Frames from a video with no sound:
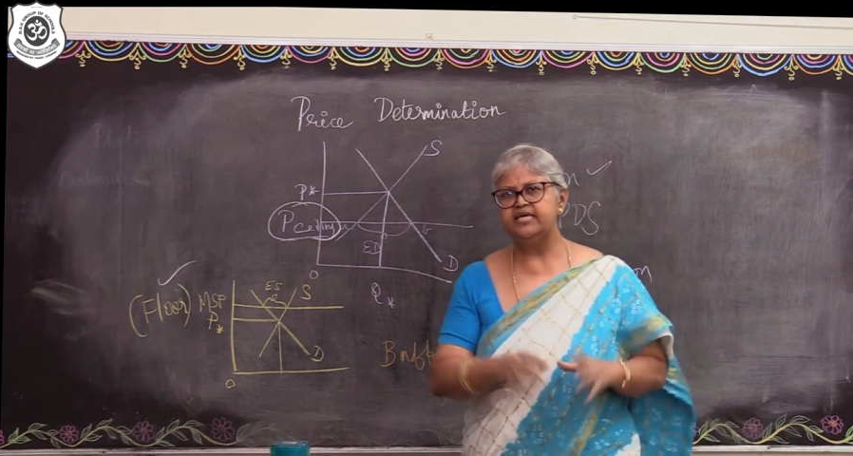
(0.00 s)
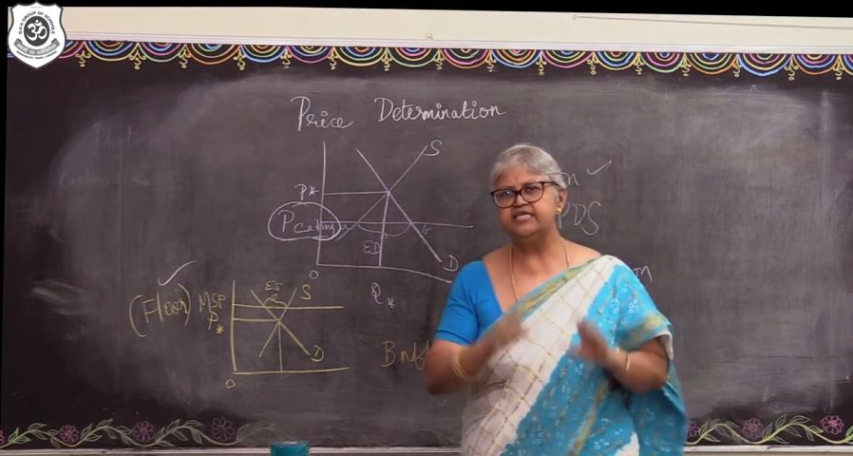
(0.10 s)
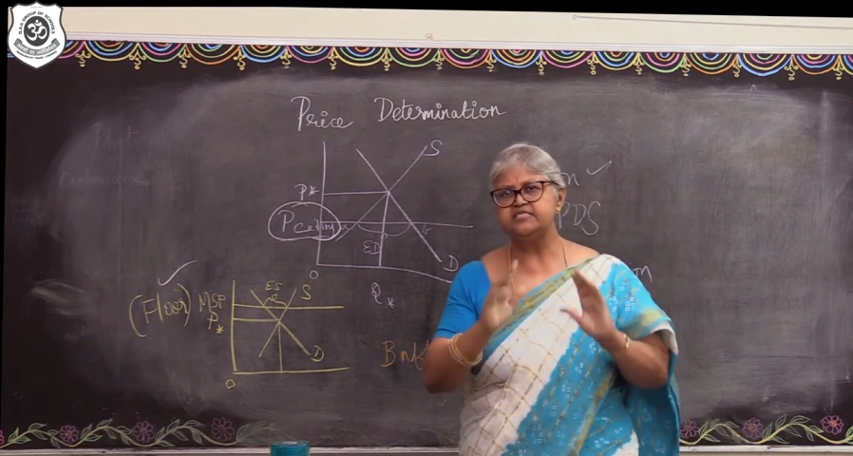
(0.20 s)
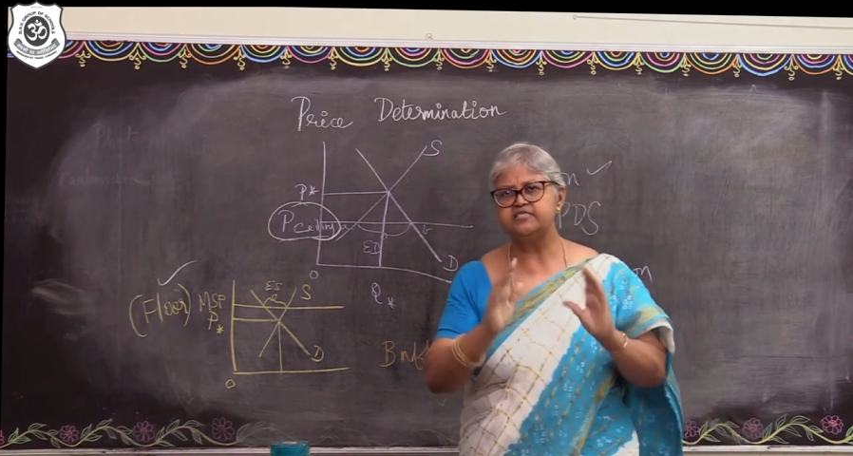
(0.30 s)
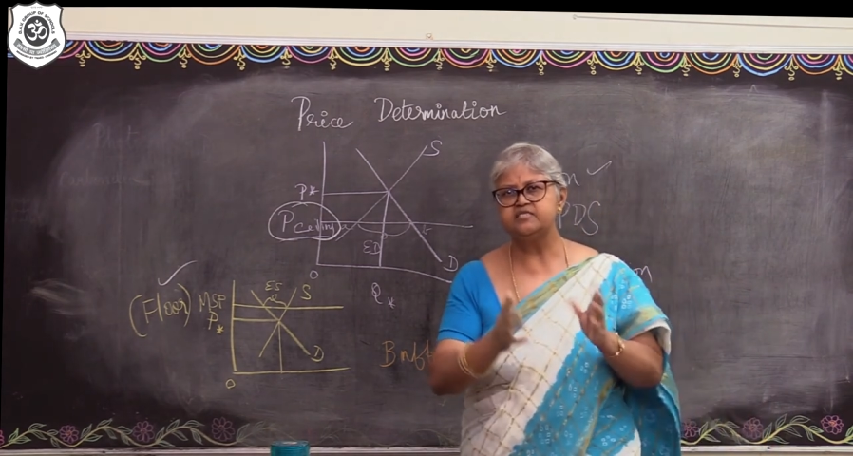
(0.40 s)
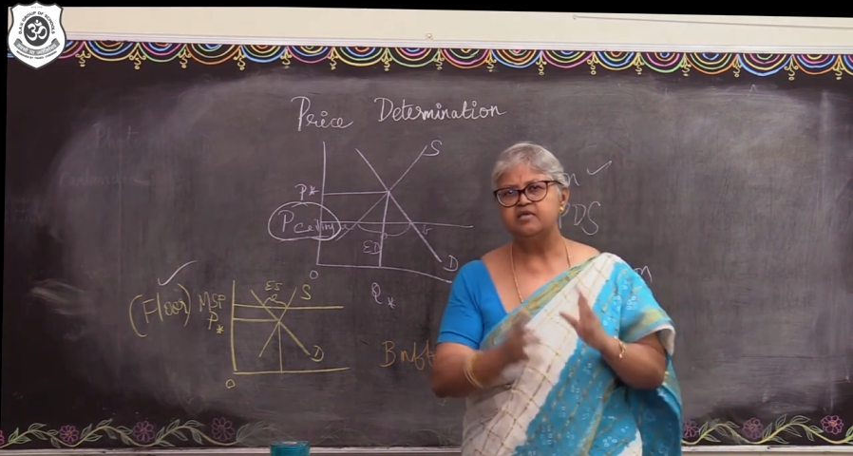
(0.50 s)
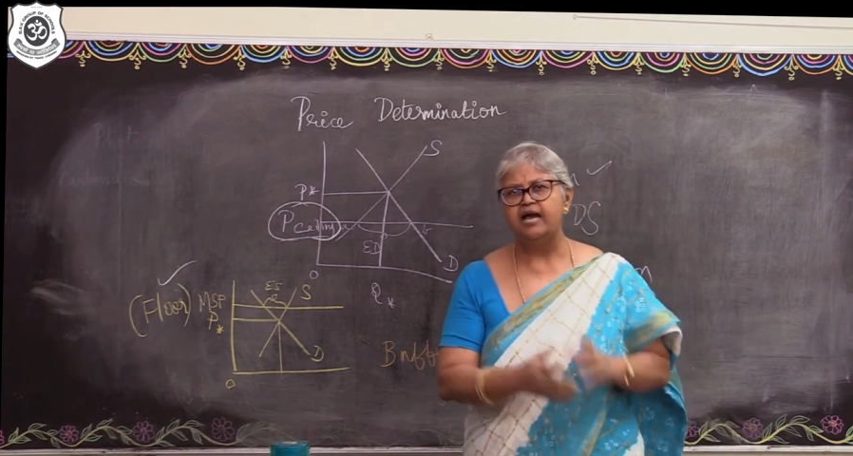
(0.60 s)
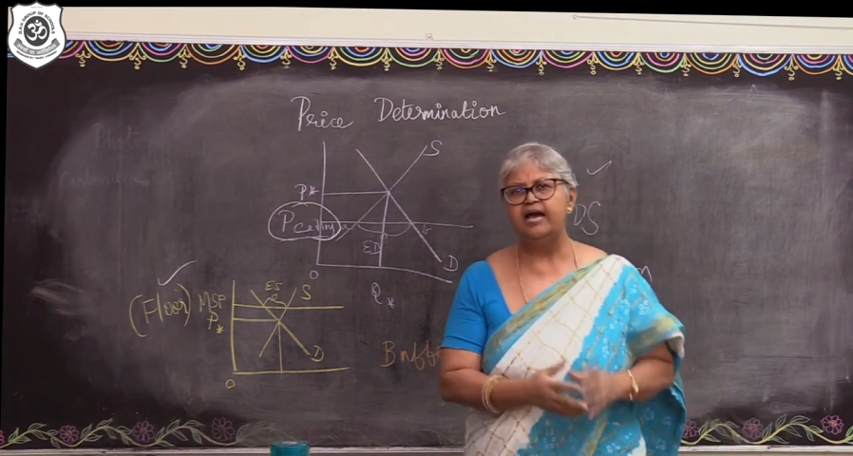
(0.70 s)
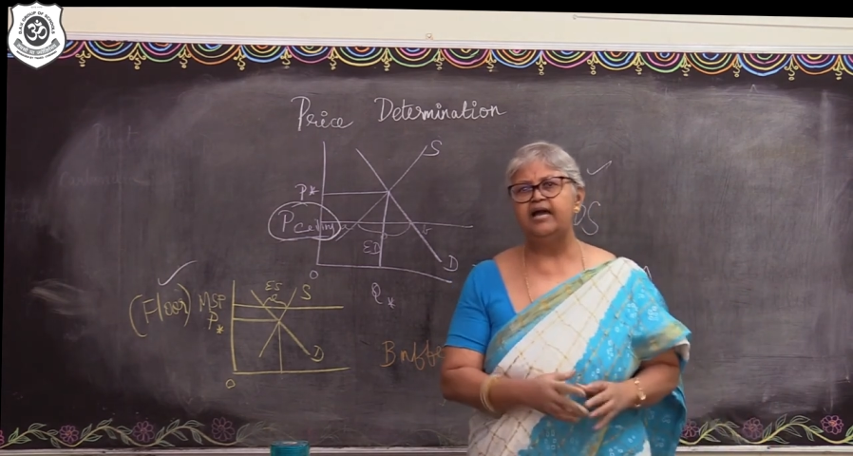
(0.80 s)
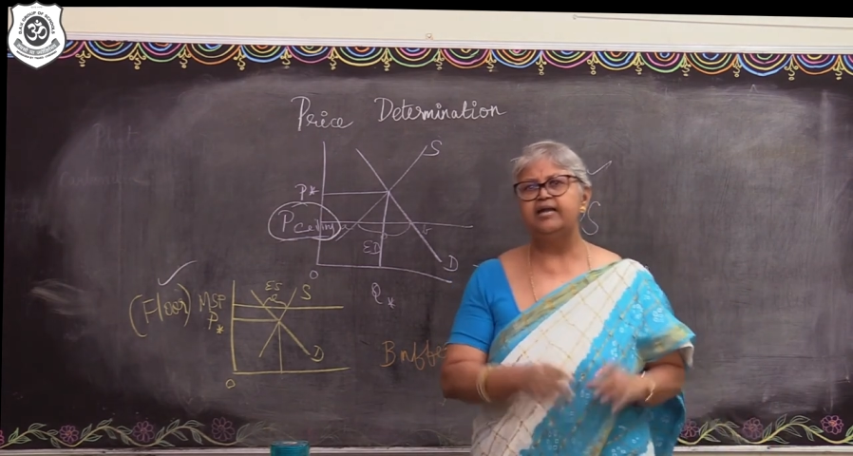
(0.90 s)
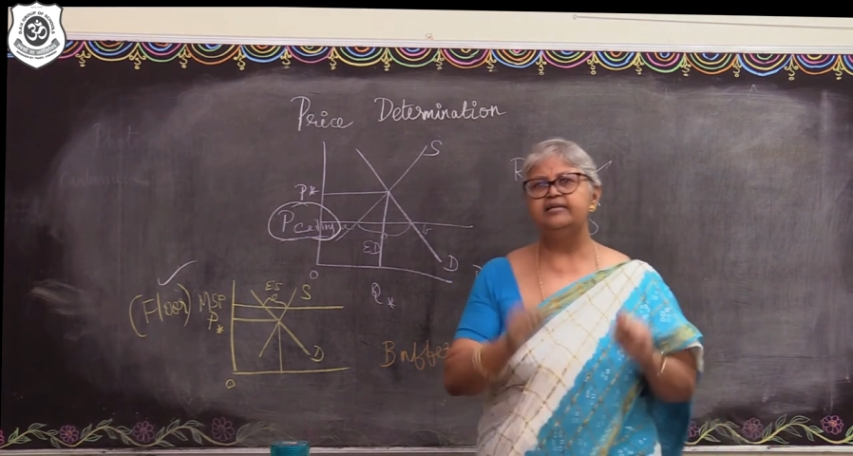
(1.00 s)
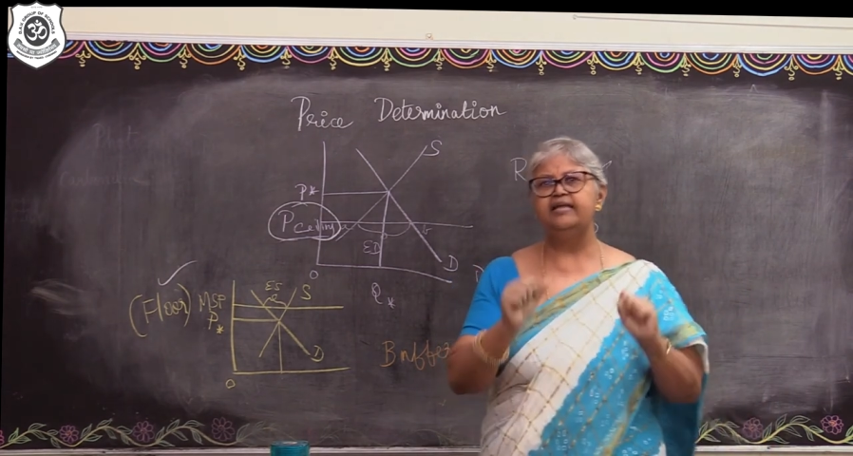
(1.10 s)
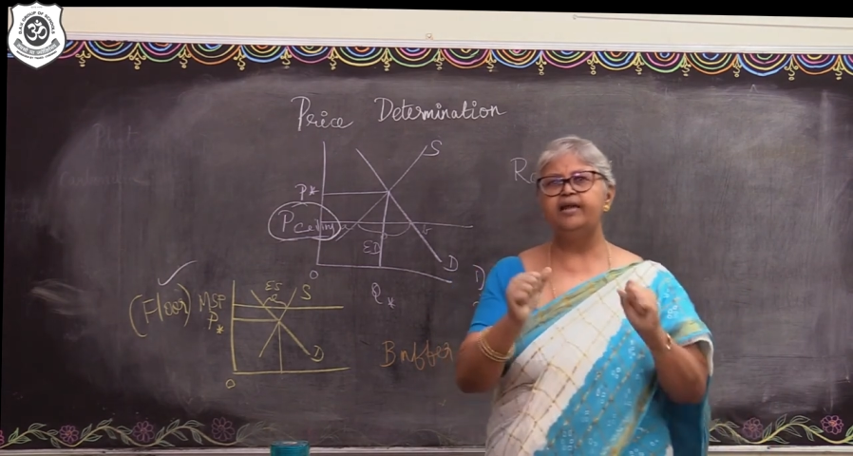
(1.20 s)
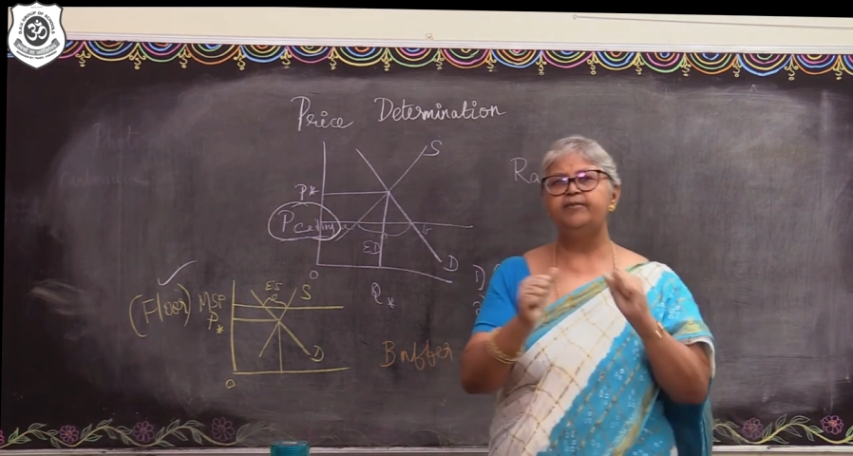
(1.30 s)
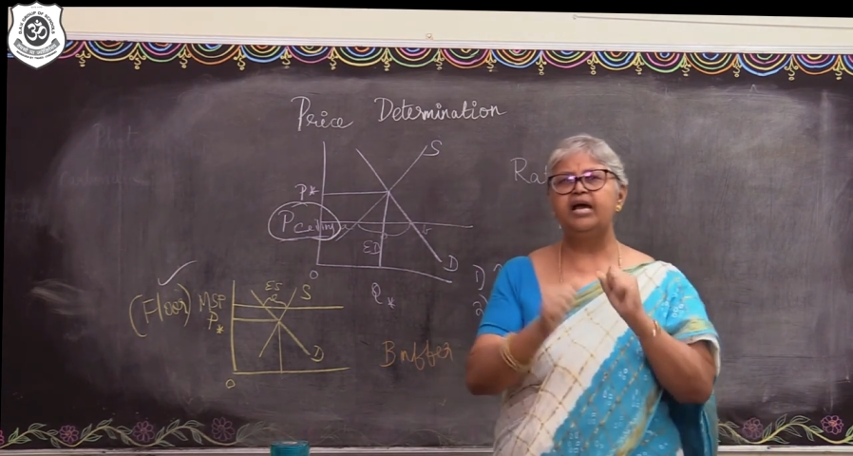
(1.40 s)
things and
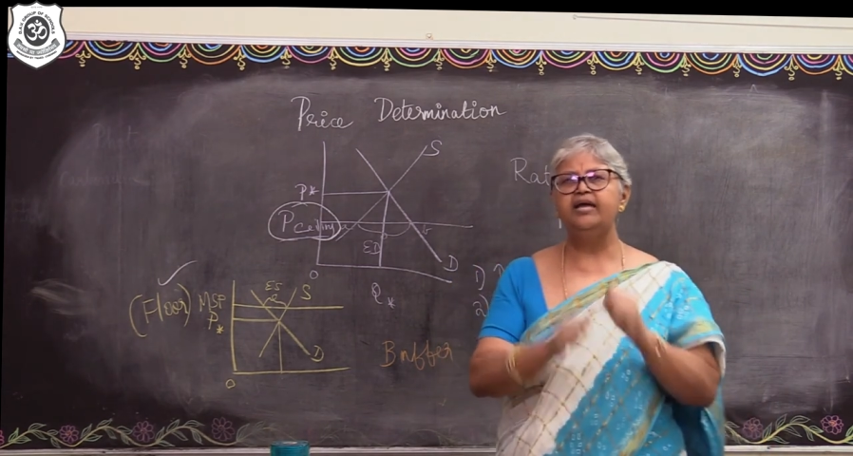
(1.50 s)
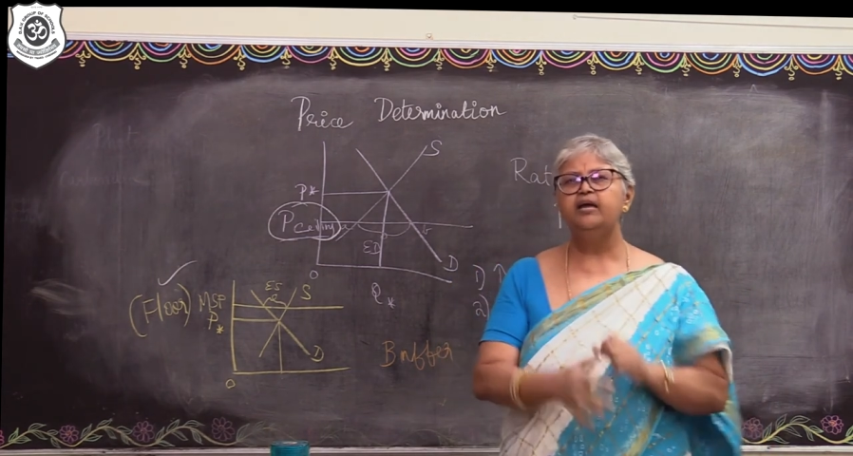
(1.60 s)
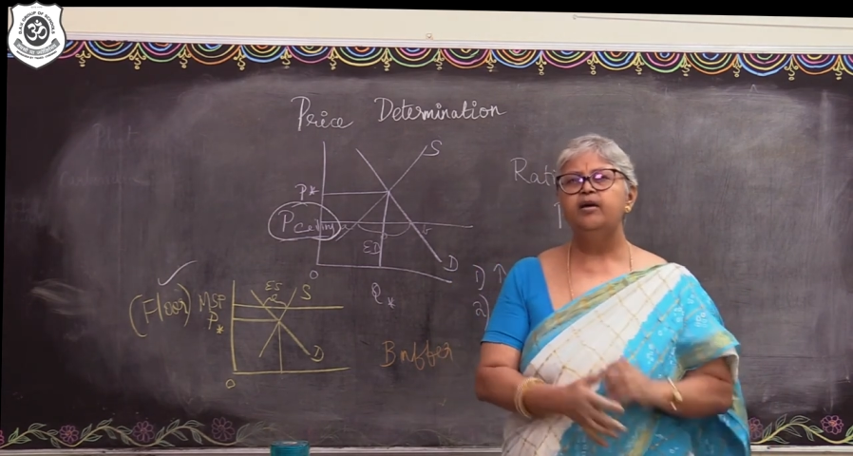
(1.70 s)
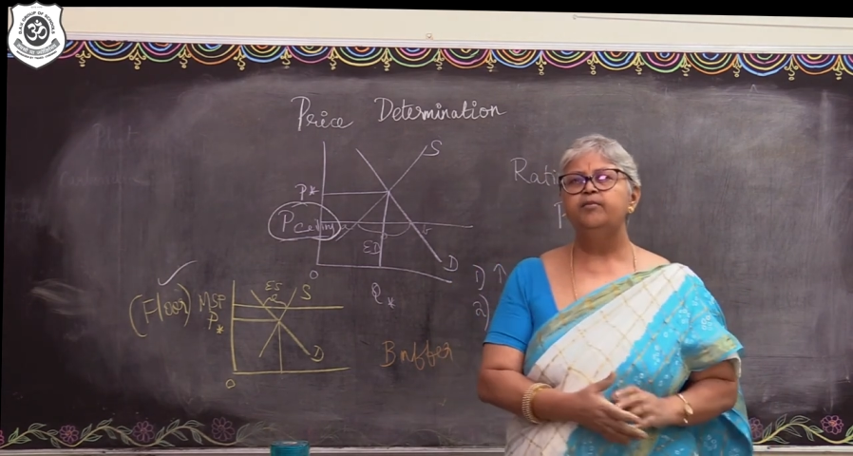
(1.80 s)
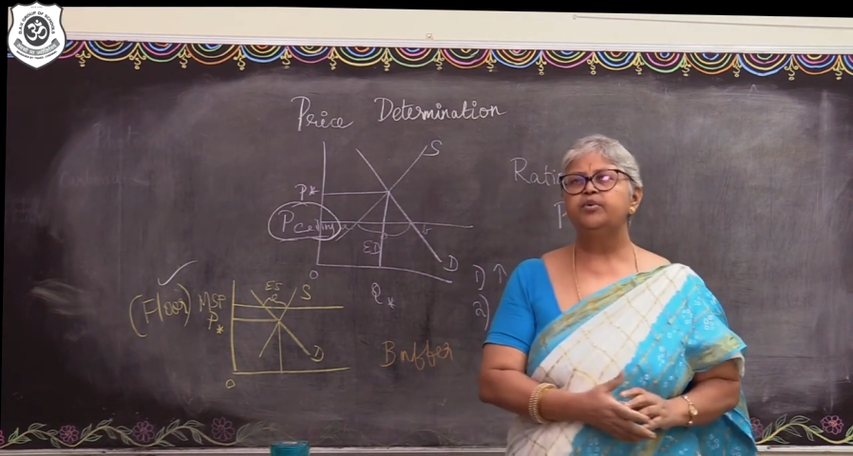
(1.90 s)
thereby